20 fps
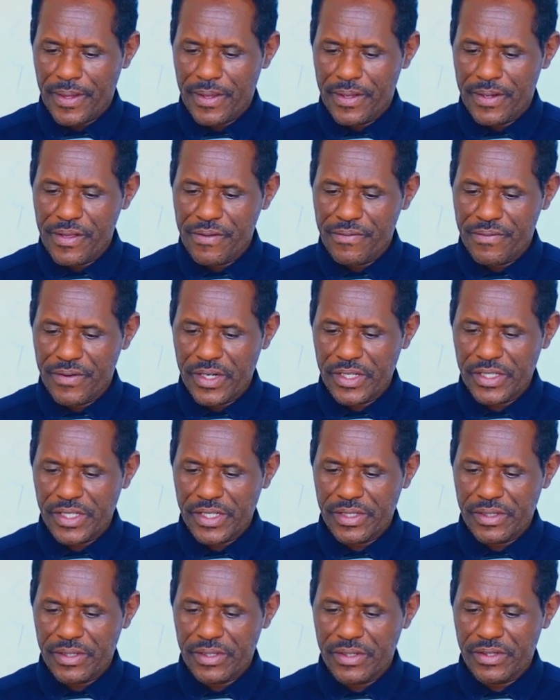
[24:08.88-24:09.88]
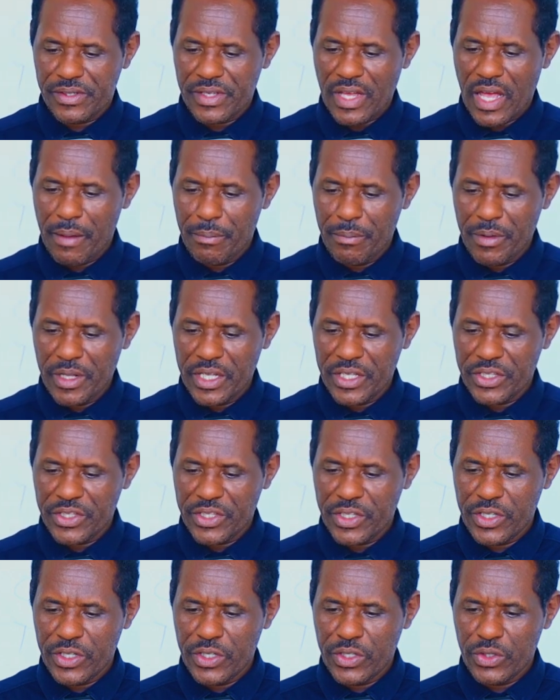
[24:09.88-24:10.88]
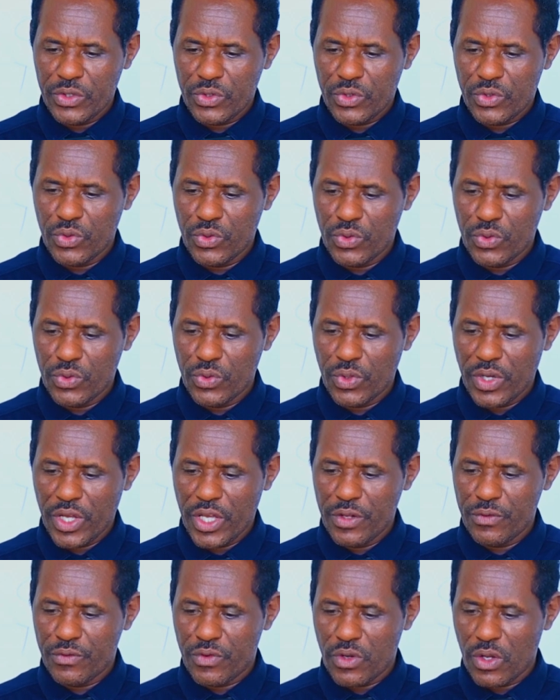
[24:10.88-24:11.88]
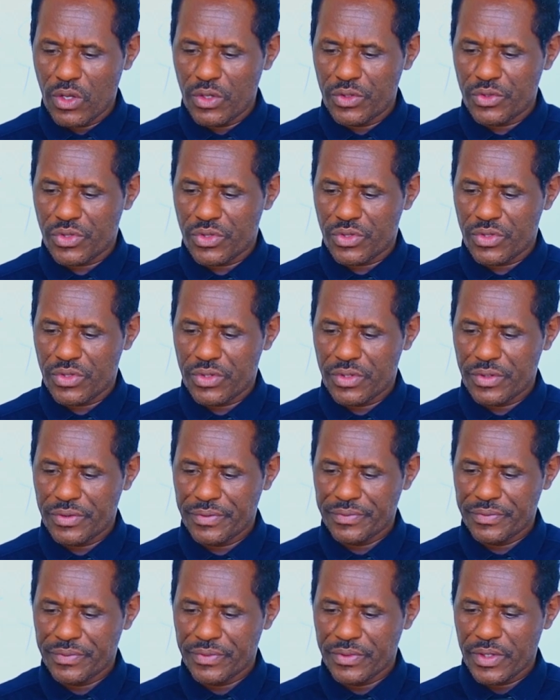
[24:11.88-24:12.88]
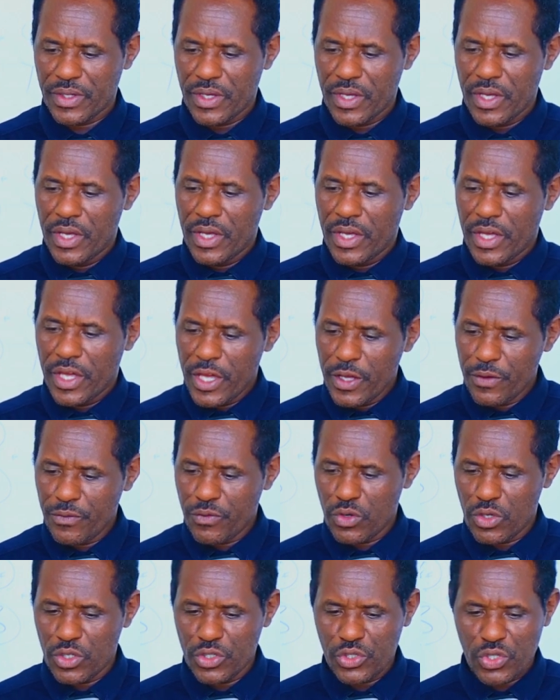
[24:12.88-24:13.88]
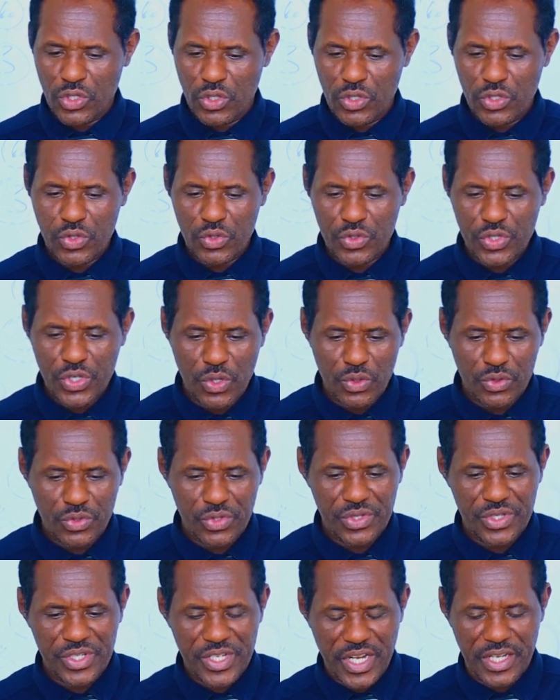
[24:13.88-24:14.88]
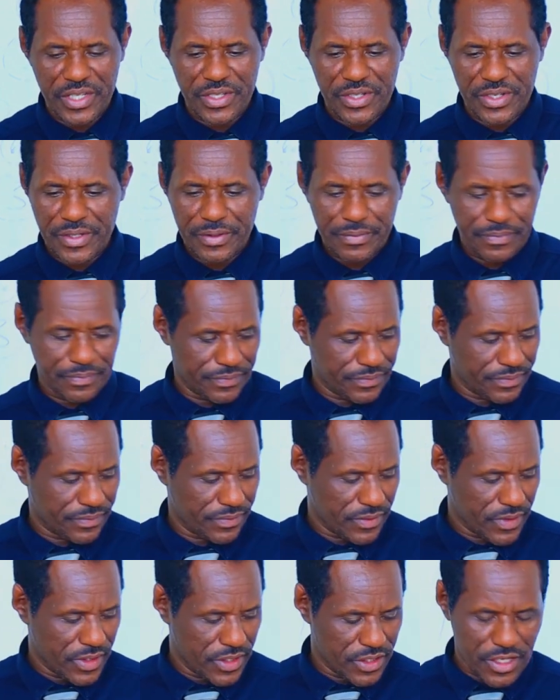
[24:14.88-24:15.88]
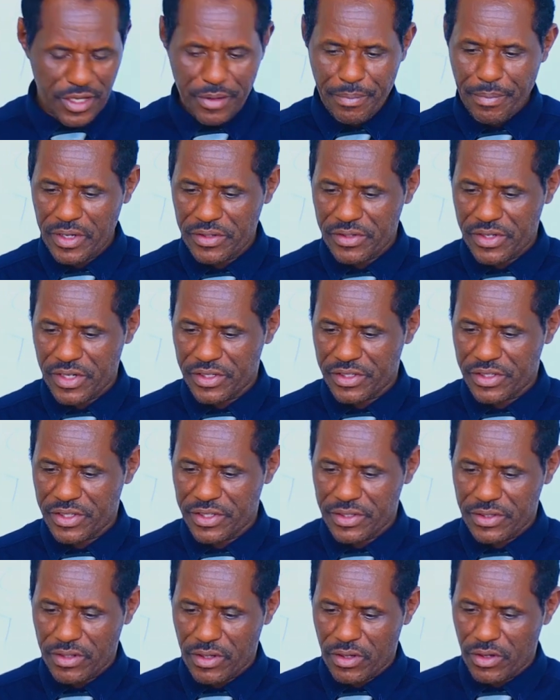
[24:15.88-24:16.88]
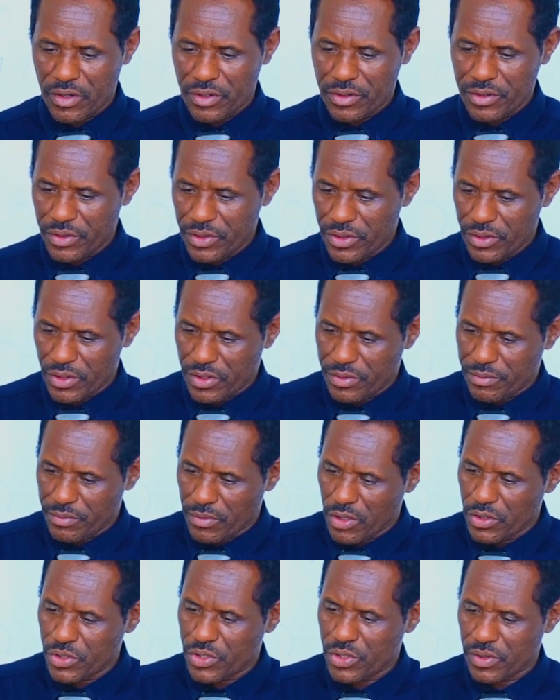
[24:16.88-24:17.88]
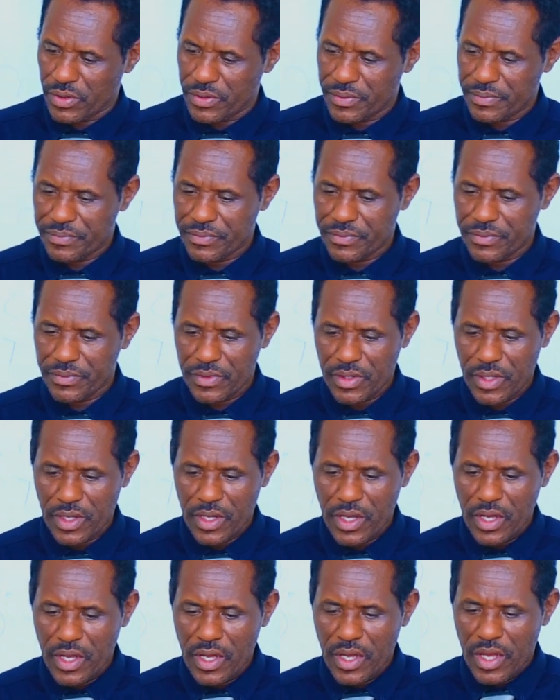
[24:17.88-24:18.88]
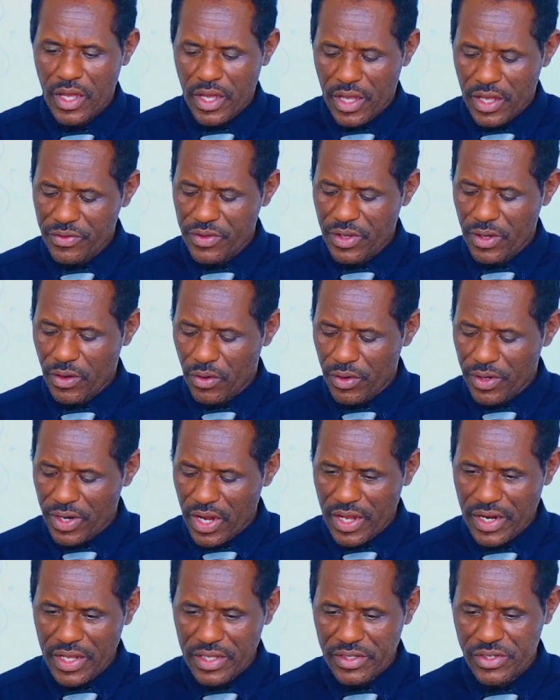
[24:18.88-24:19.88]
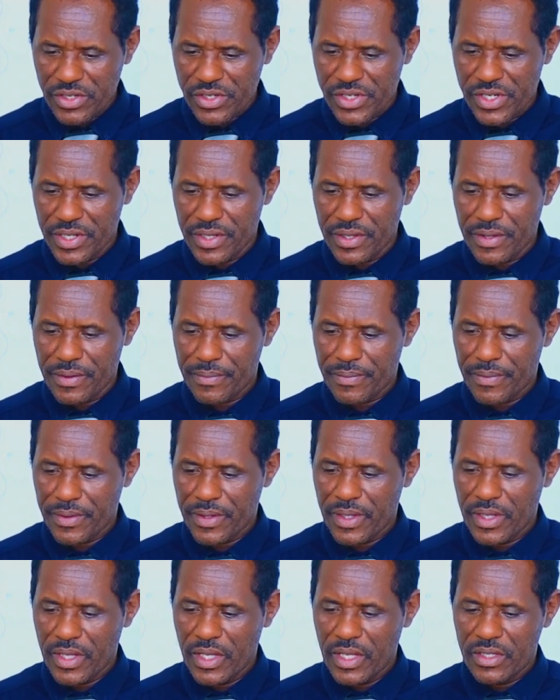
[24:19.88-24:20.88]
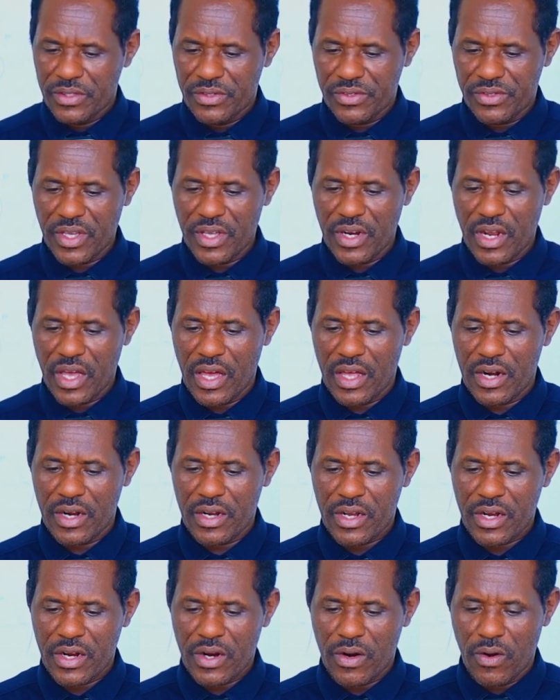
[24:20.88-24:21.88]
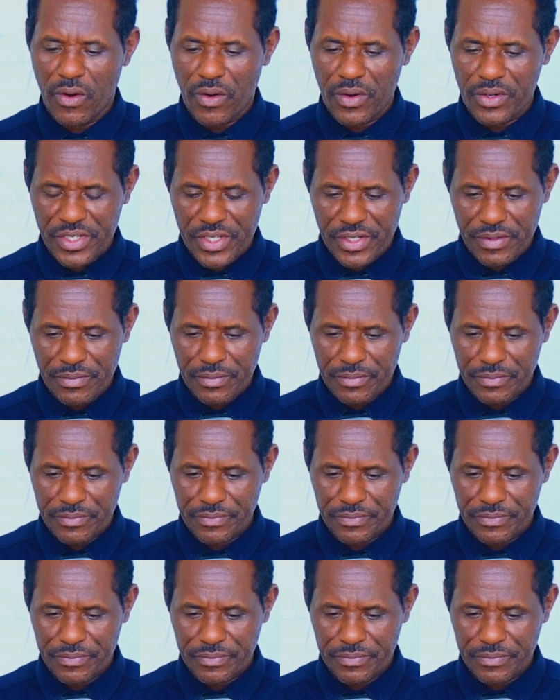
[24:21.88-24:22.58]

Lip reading: refers the ability to influence. Influence also shows change. See page 13 on your module. In the organization, there are coercive,